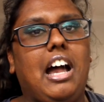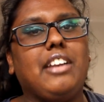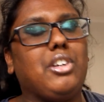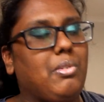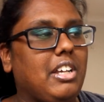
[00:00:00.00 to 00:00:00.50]
I
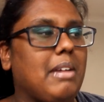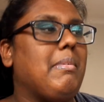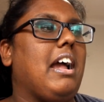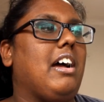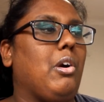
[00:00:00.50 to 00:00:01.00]
don't want to get
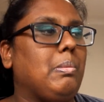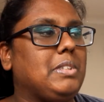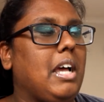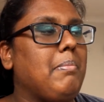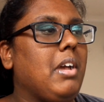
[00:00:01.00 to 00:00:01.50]
my hopes
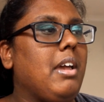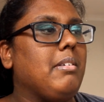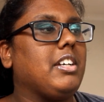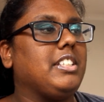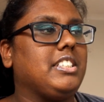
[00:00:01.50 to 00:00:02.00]
up
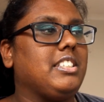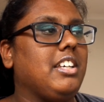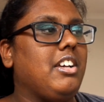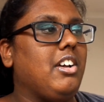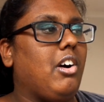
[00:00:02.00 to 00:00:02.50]
because
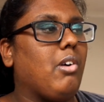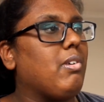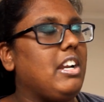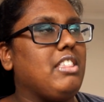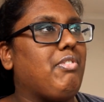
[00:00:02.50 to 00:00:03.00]

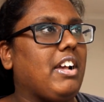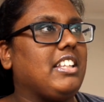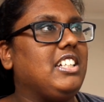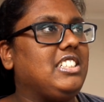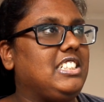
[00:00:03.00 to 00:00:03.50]
already the fact
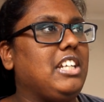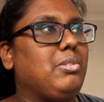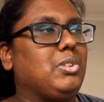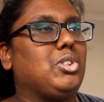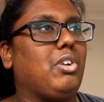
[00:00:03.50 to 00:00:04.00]
that
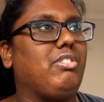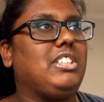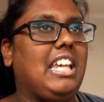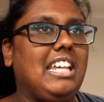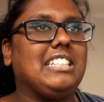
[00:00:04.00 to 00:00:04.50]
Din was sort of
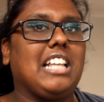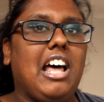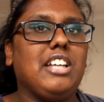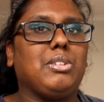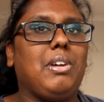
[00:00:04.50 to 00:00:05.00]
teased
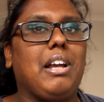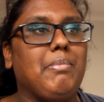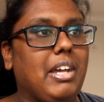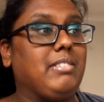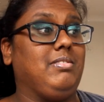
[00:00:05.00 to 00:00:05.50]
last week, I'm
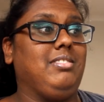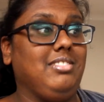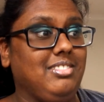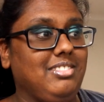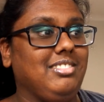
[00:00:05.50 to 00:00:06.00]
like,
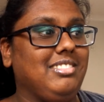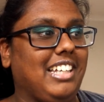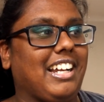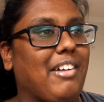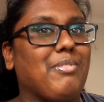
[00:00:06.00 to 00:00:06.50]

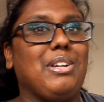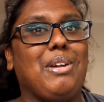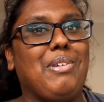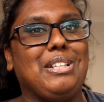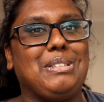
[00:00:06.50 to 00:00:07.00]
like, I
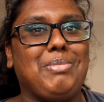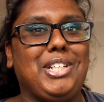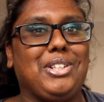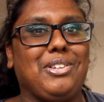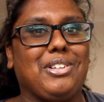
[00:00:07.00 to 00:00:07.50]
really want it to be
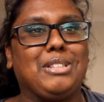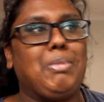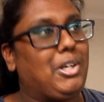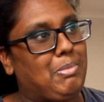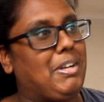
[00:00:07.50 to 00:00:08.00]
true because
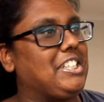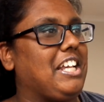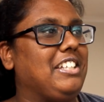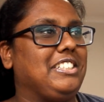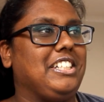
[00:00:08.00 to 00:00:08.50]
Pedro
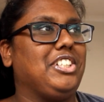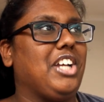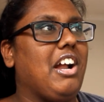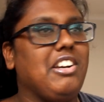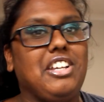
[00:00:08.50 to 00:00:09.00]
Pascal is Din
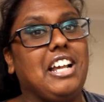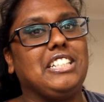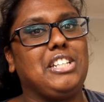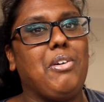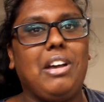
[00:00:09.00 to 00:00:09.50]
Djarin, and you
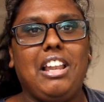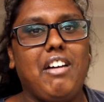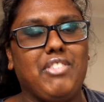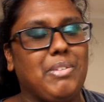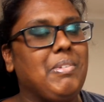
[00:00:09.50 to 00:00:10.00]
guys know I
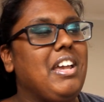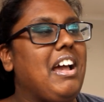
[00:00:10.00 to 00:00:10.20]
love him.